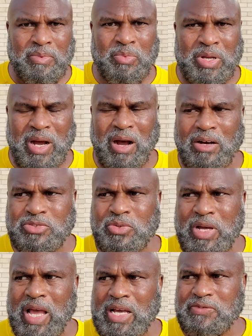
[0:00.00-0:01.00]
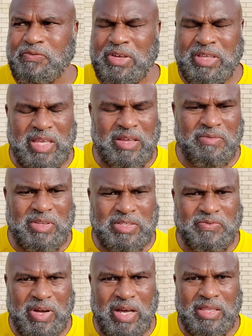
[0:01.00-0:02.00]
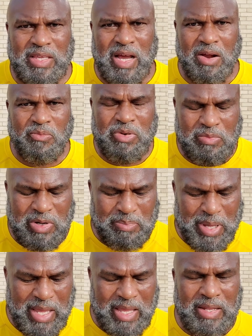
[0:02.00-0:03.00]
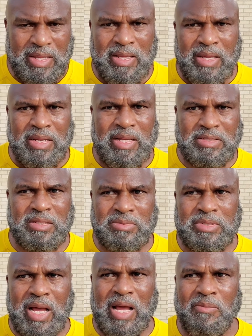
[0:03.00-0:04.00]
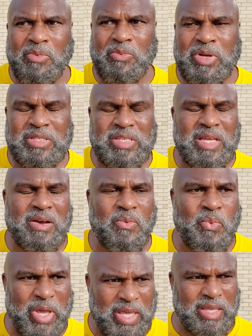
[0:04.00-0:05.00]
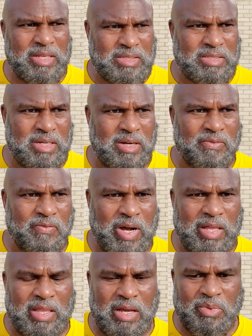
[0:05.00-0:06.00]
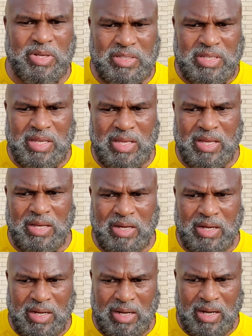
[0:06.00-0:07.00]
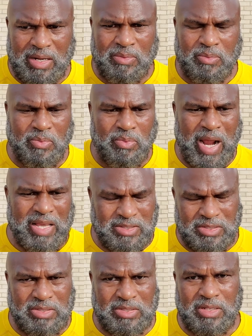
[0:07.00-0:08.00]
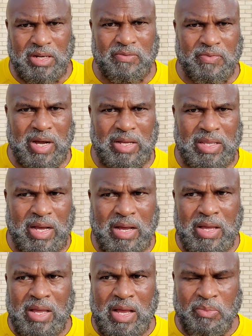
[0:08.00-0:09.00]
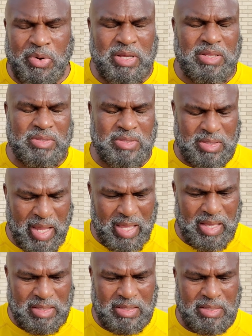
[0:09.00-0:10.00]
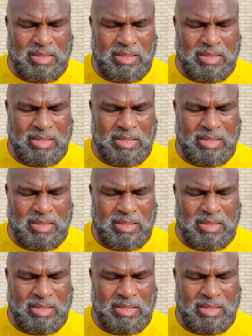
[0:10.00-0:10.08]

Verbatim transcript: We also ask forgiveness, Father Yah, and we repent that sometime when we did wicked stuff, Father Yah, we did unrighteous stuff, Father Yah, and we thank